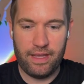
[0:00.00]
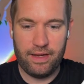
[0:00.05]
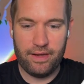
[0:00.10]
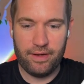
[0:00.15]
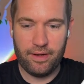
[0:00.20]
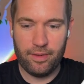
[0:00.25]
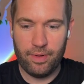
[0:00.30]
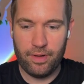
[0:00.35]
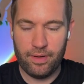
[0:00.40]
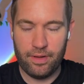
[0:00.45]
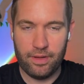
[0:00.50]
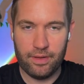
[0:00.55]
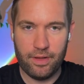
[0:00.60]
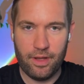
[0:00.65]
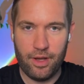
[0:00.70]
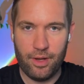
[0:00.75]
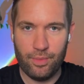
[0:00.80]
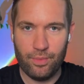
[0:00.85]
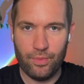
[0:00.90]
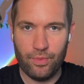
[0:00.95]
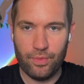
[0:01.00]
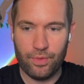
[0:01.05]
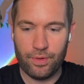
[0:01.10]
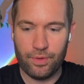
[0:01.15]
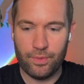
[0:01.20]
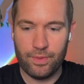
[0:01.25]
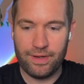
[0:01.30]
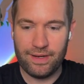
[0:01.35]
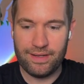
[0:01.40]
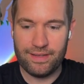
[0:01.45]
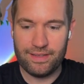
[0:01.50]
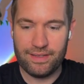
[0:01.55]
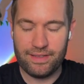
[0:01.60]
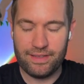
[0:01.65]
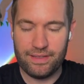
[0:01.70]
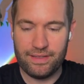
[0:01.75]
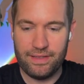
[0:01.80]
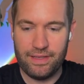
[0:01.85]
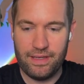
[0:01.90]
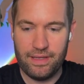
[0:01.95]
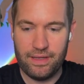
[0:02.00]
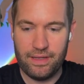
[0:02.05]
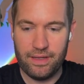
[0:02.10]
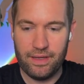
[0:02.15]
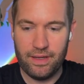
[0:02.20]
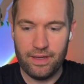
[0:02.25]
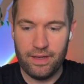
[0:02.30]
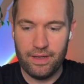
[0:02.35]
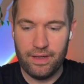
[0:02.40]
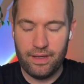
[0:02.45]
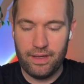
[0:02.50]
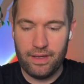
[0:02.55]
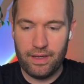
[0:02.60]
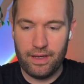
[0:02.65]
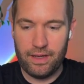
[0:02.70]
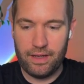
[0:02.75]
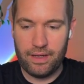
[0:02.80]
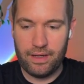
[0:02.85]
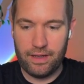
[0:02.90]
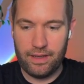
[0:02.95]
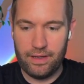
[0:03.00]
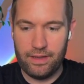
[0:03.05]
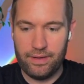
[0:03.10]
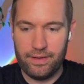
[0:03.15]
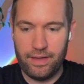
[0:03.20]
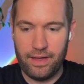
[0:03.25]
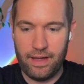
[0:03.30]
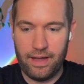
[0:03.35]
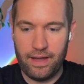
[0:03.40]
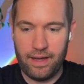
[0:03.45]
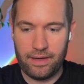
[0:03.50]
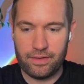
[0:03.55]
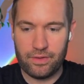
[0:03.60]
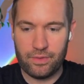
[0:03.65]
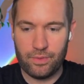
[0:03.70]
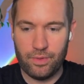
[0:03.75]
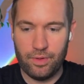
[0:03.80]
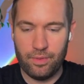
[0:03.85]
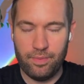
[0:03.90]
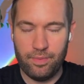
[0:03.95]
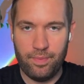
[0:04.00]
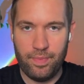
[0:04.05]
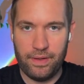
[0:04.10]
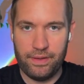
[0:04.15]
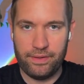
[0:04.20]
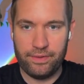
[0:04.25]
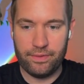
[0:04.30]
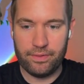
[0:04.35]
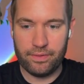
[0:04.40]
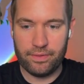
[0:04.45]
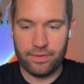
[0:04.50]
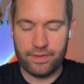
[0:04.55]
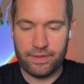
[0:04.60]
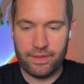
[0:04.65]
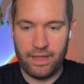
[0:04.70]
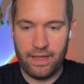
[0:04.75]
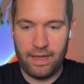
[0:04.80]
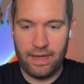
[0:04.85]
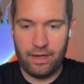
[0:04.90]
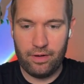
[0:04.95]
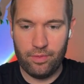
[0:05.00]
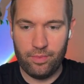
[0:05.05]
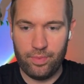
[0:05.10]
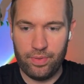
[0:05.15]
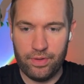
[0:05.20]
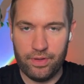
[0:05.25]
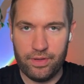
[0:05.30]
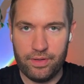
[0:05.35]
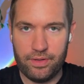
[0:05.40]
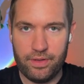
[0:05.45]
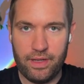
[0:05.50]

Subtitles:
it about a lot more when I see the actual bundles and the output.